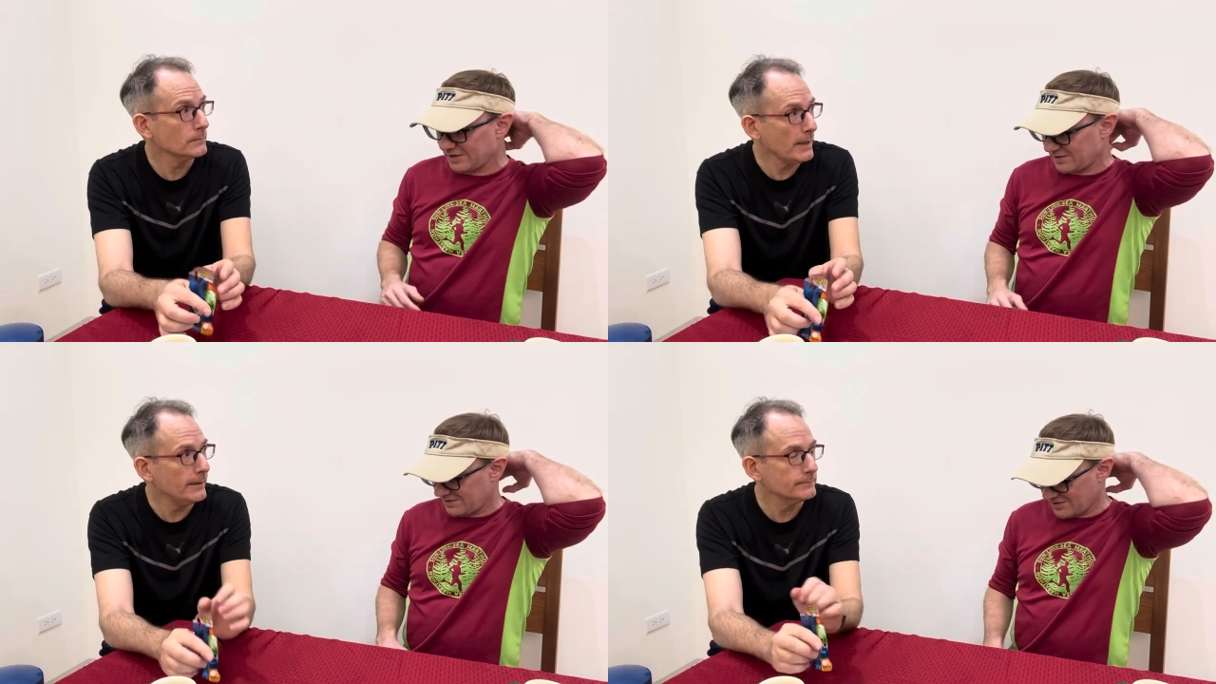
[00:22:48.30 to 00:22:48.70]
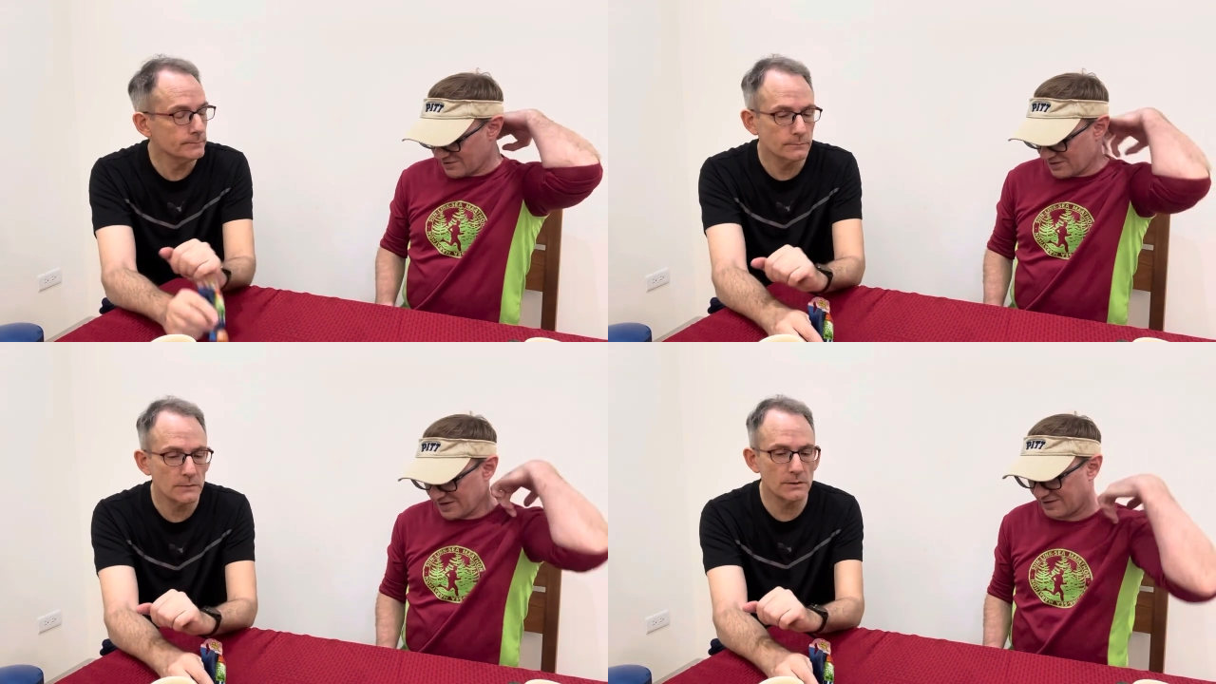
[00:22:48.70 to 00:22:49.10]
Speaker 1: Yeah.
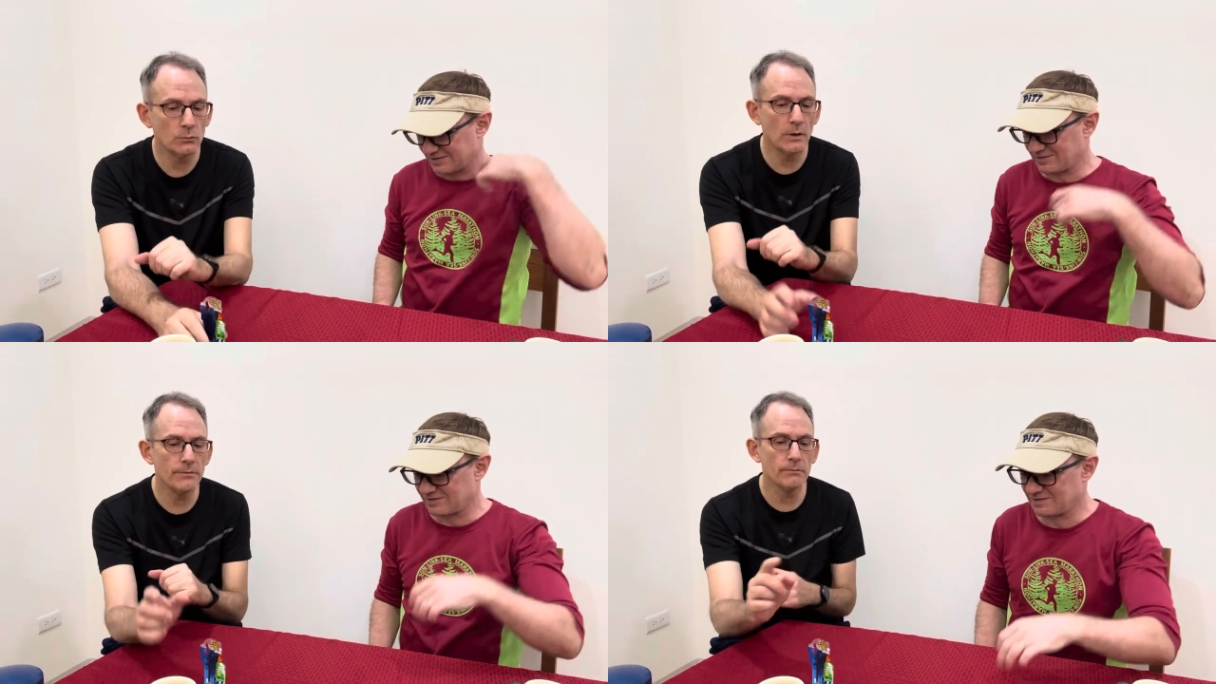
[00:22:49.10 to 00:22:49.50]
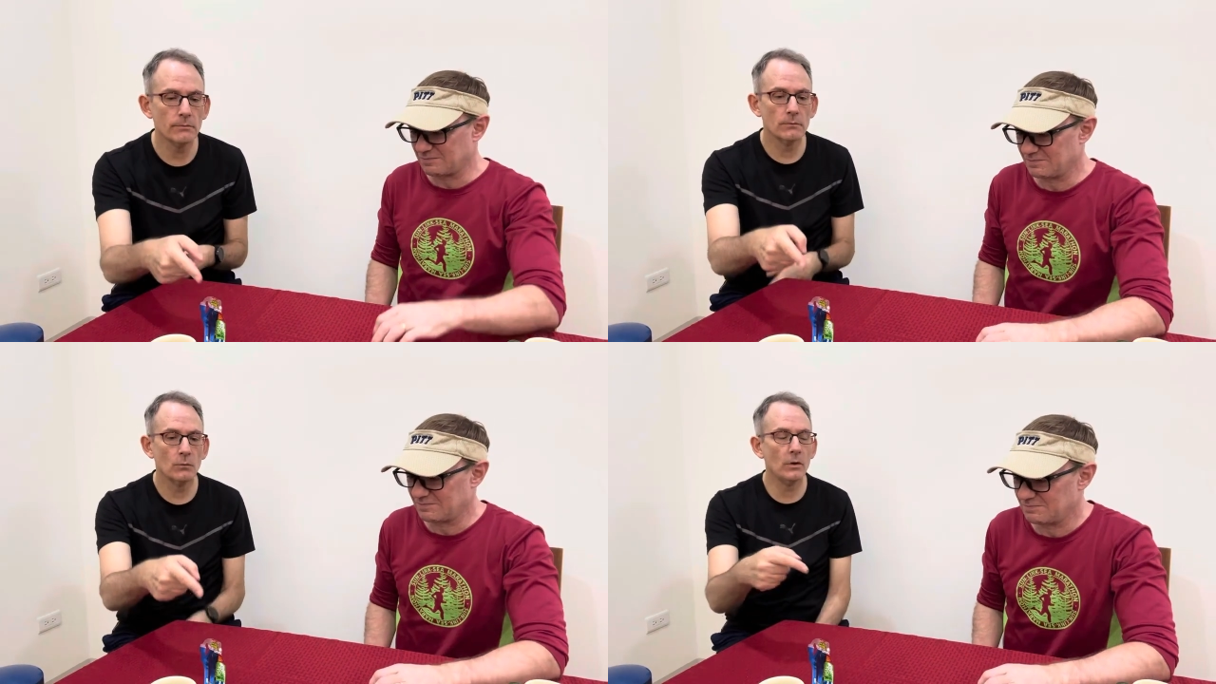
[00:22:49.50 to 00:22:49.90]
Okay. It's one
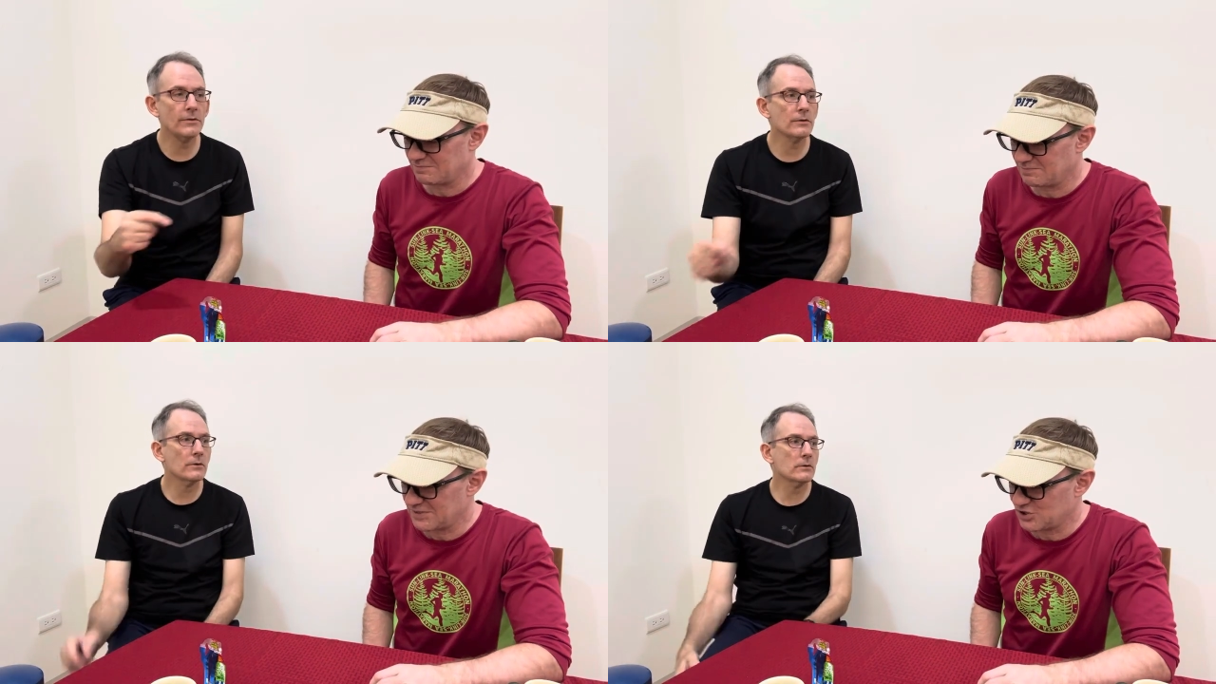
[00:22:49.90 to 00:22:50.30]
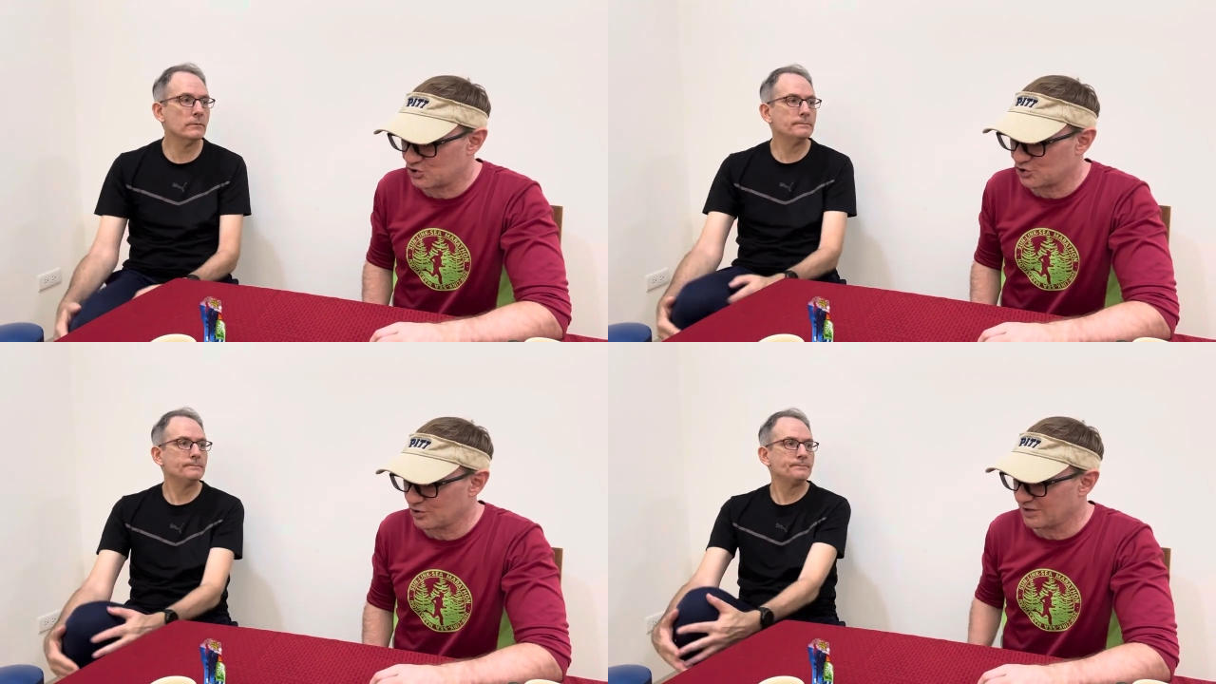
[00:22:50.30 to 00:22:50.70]
one
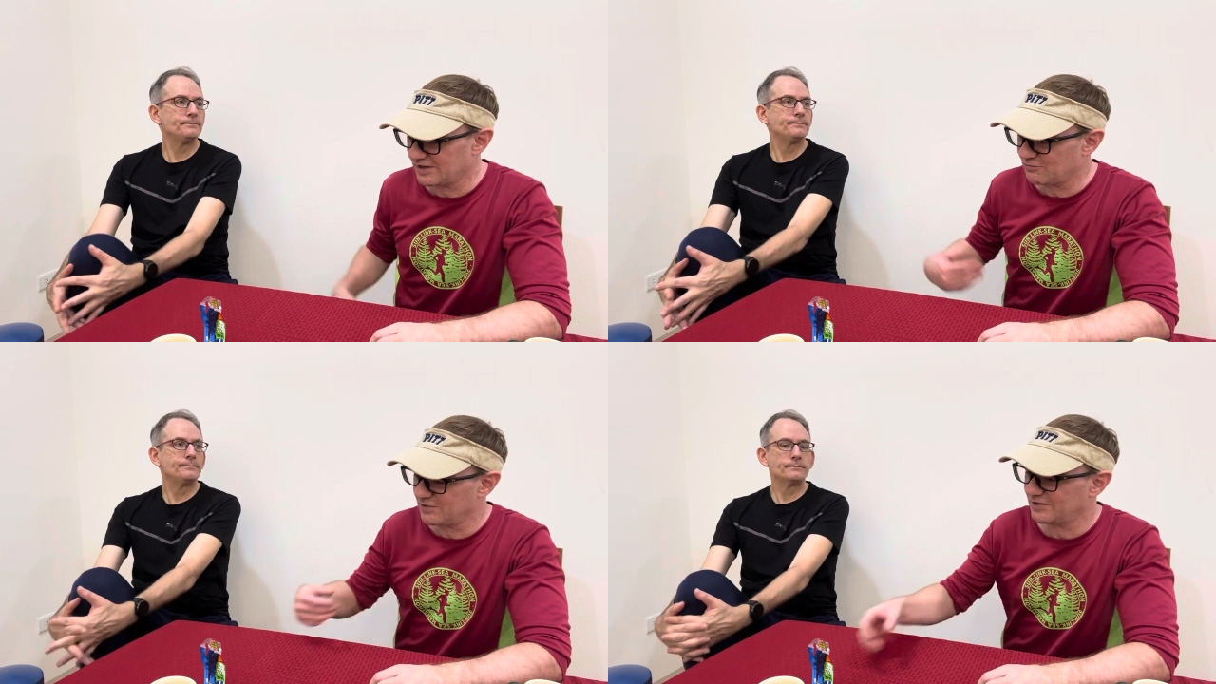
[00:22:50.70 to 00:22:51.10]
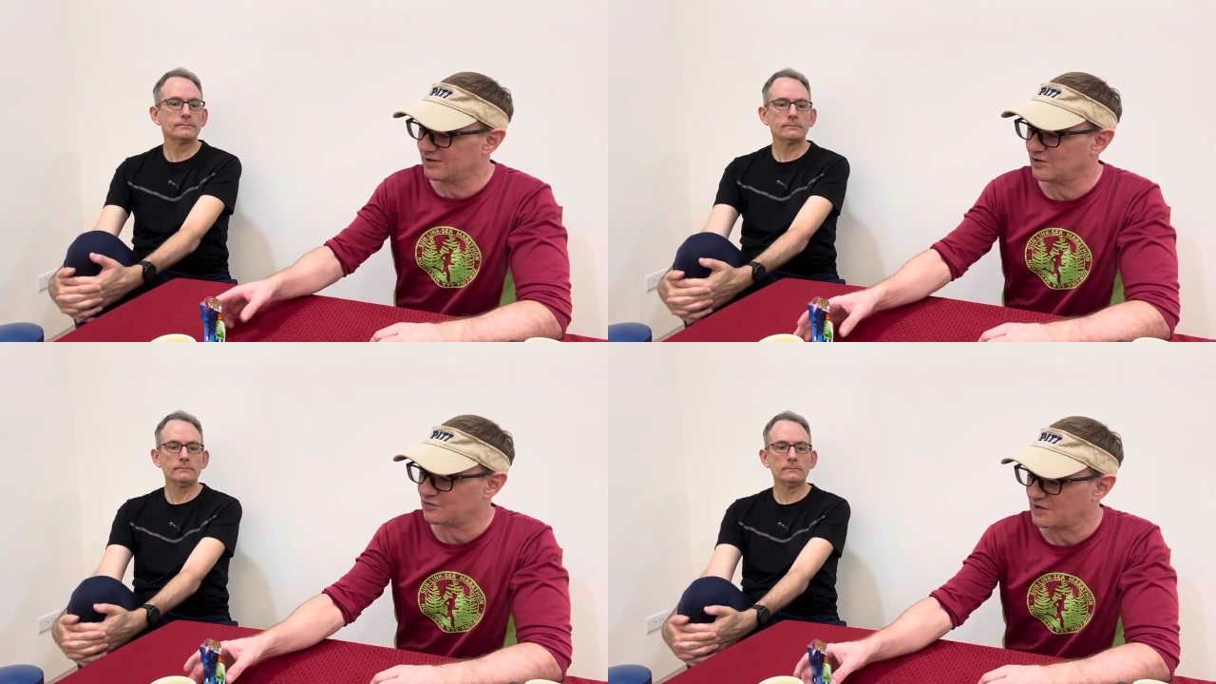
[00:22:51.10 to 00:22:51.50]
Speaker 2: third. Sugar. It
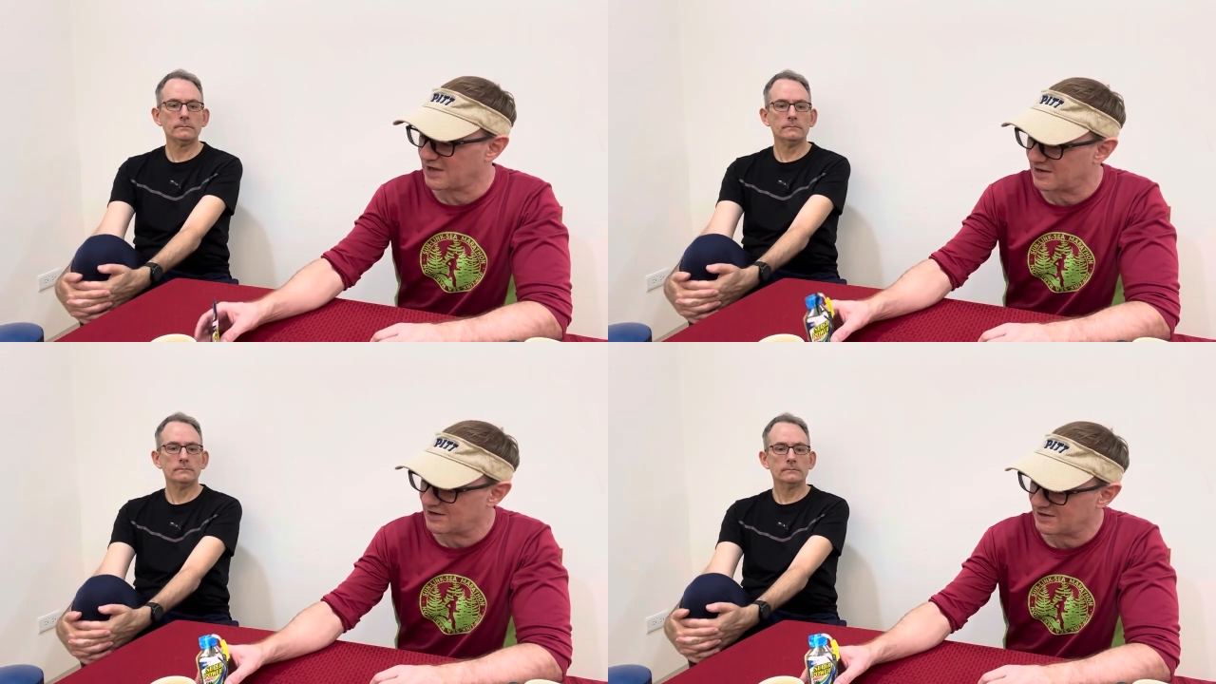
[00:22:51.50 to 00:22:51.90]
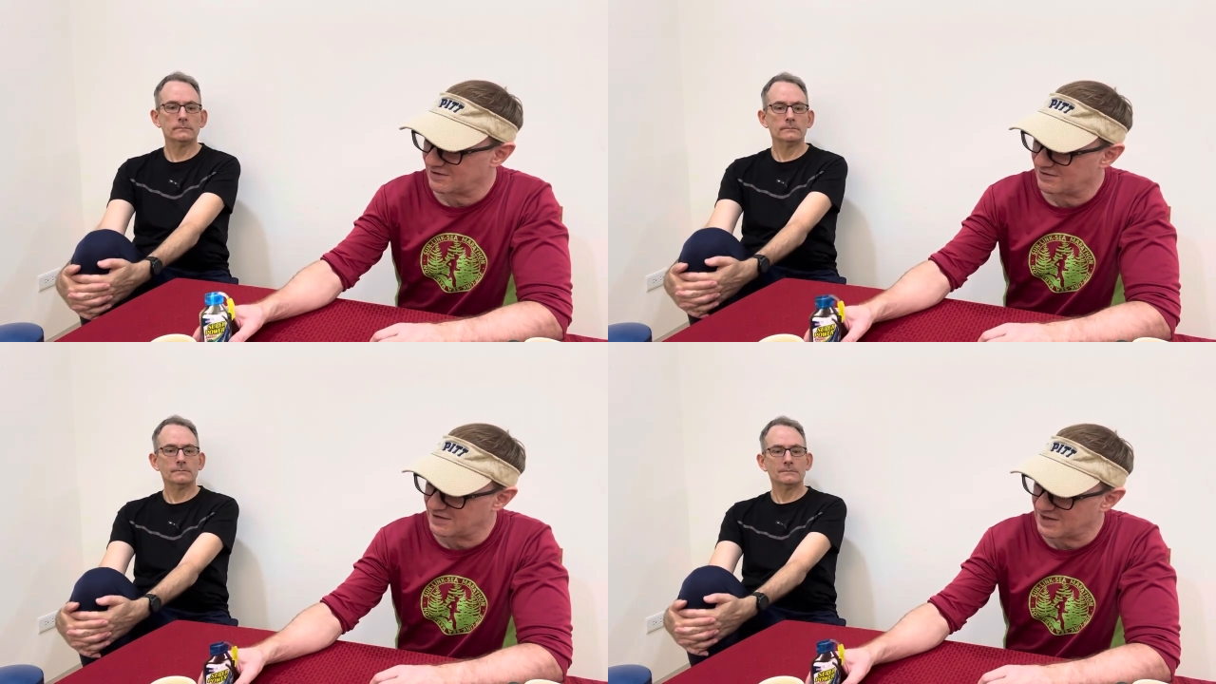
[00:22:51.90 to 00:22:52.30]
really looks like the